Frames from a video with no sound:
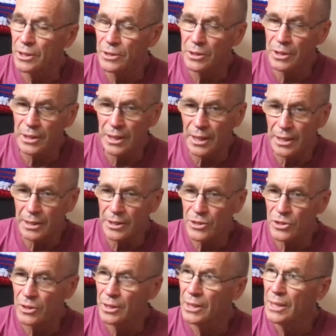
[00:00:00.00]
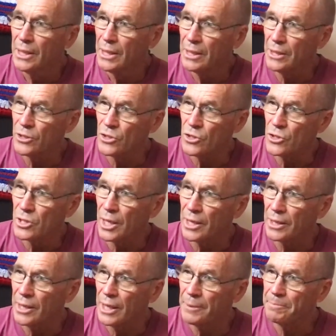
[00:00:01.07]
I said, no, let's just
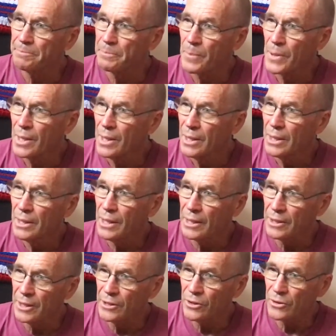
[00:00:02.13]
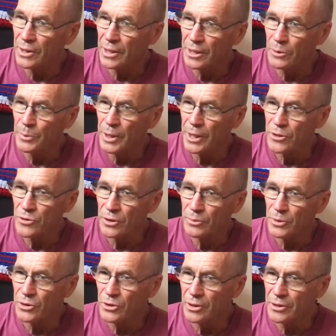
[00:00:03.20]
take that. And then he got that little bit extra,
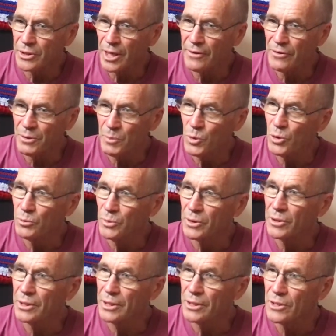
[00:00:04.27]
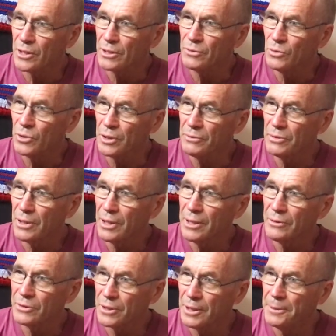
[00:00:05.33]
which I was over the moon with 645. So.